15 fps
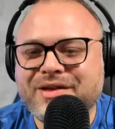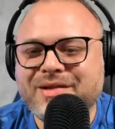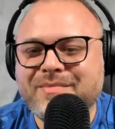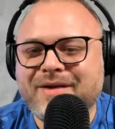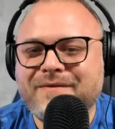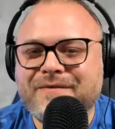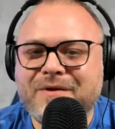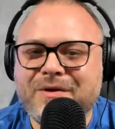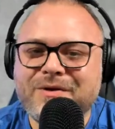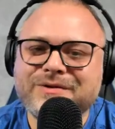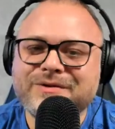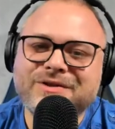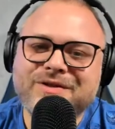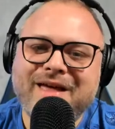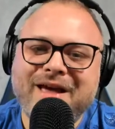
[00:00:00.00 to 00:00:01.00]
my
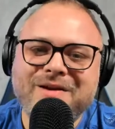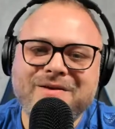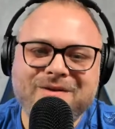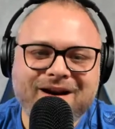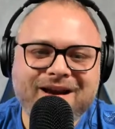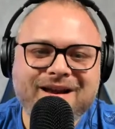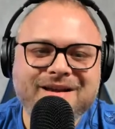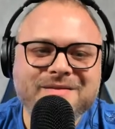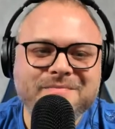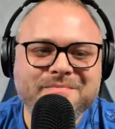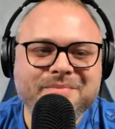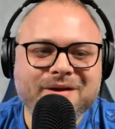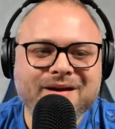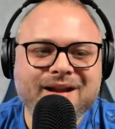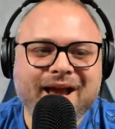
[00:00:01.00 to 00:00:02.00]
photos are that great,
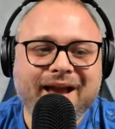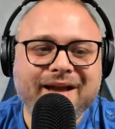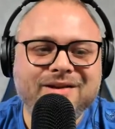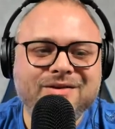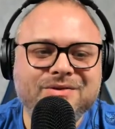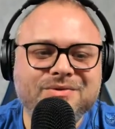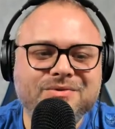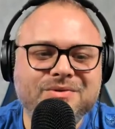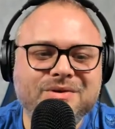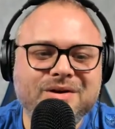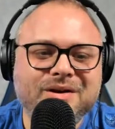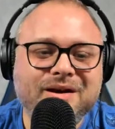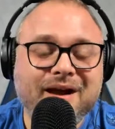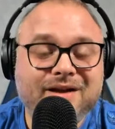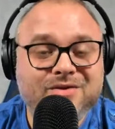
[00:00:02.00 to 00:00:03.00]
but I do.
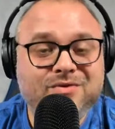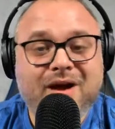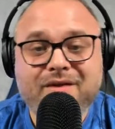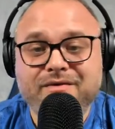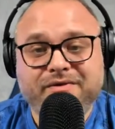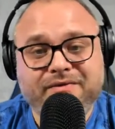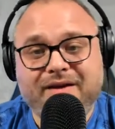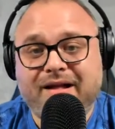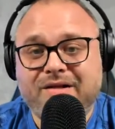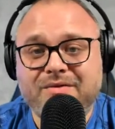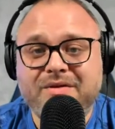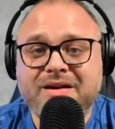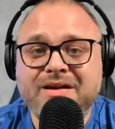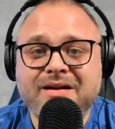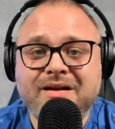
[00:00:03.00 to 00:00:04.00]
I do have a
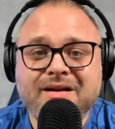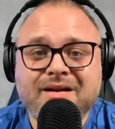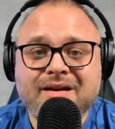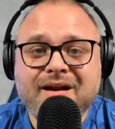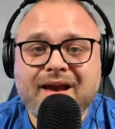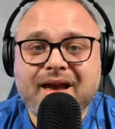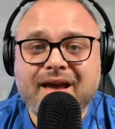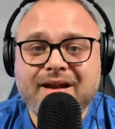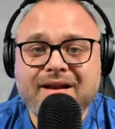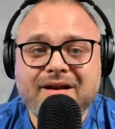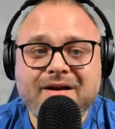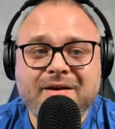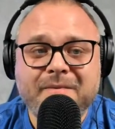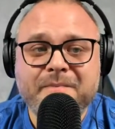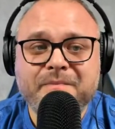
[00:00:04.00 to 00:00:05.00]
following, and
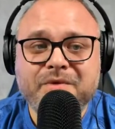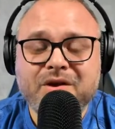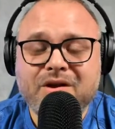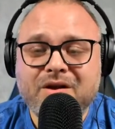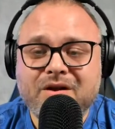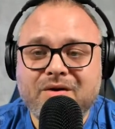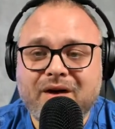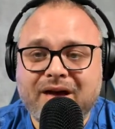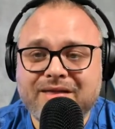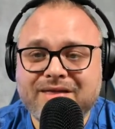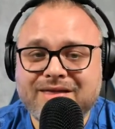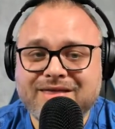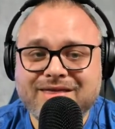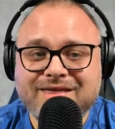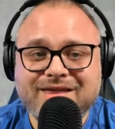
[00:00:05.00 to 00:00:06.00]
you know,
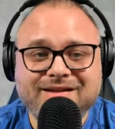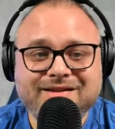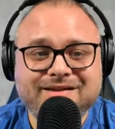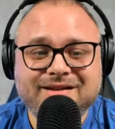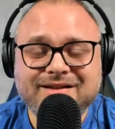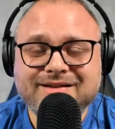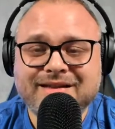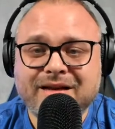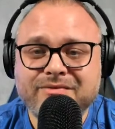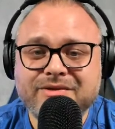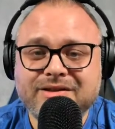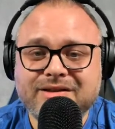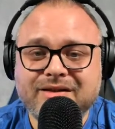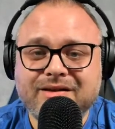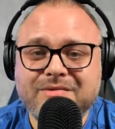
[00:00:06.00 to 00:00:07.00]
this is gonna sound
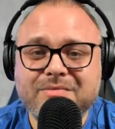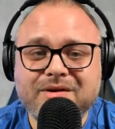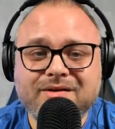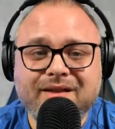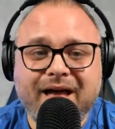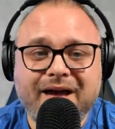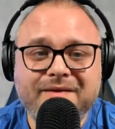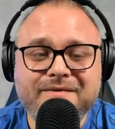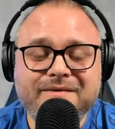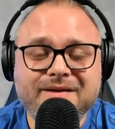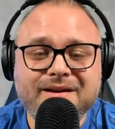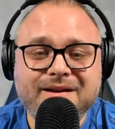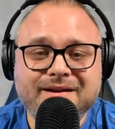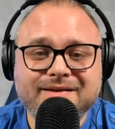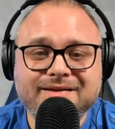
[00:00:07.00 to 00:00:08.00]
silly, but a lot of it
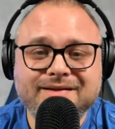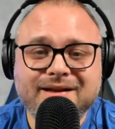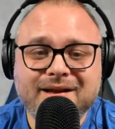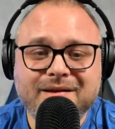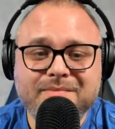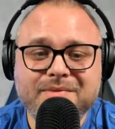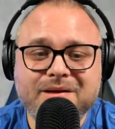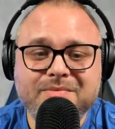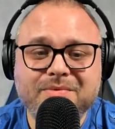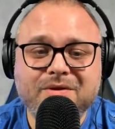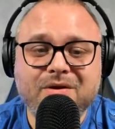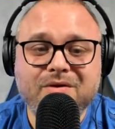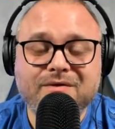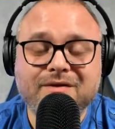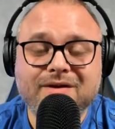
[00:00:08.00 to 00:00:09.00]
is people
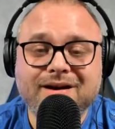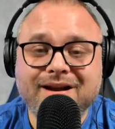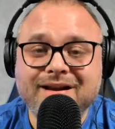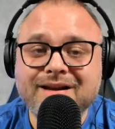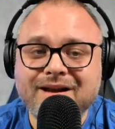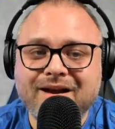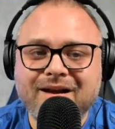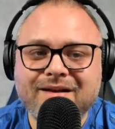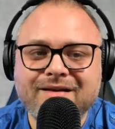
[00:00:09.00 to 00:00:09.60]
over in India.